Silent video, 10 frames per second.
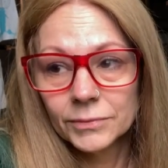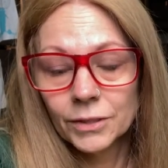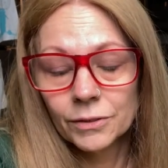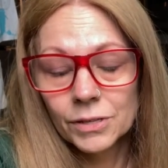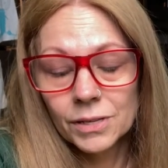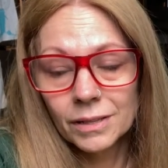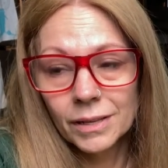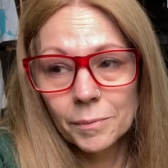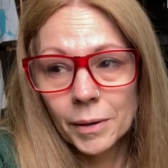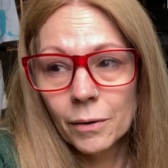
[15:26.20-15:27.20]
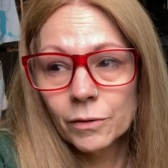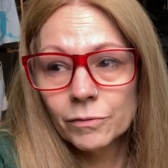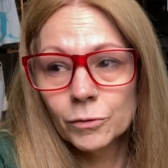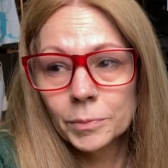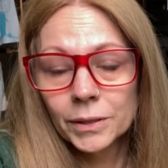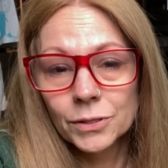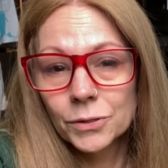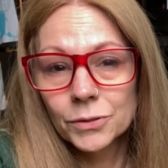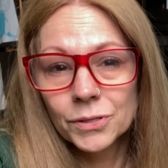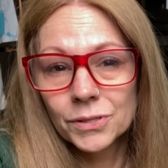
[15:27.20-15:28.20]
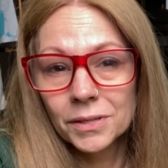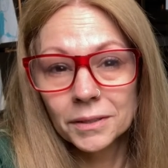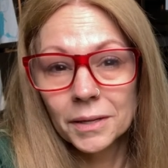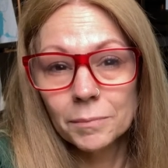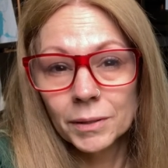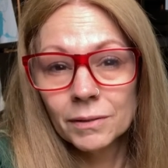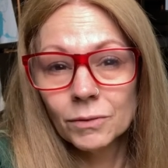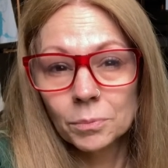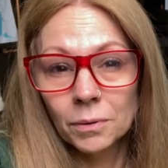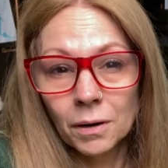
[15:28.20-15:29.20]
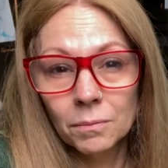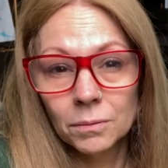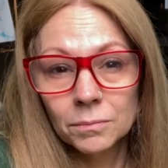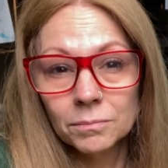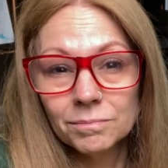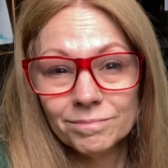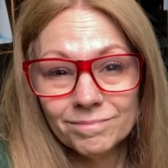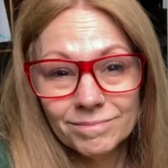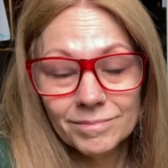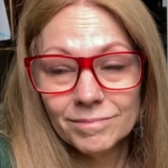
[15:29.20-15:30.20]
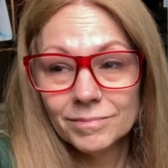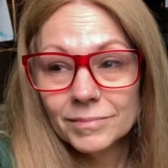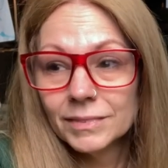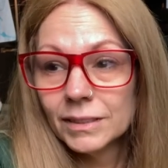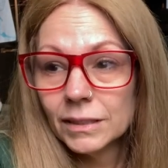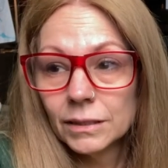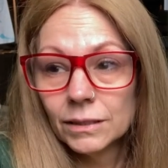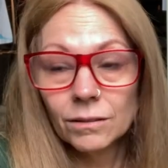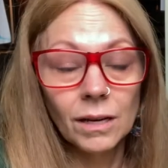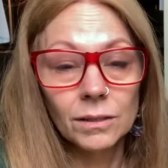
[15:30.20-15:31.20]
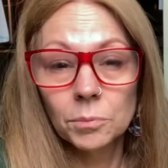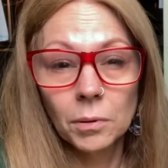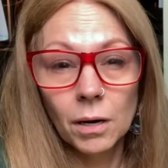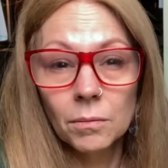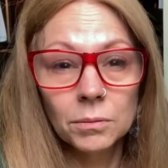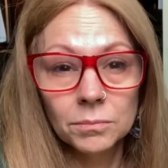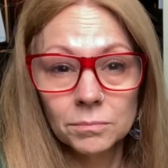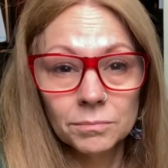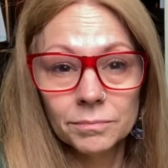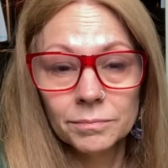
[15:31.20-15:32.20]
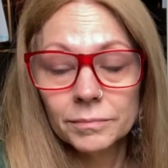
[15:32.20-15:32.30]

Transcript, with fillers: you're just not that powerful because you're just not that big of a problem. You're not the problem.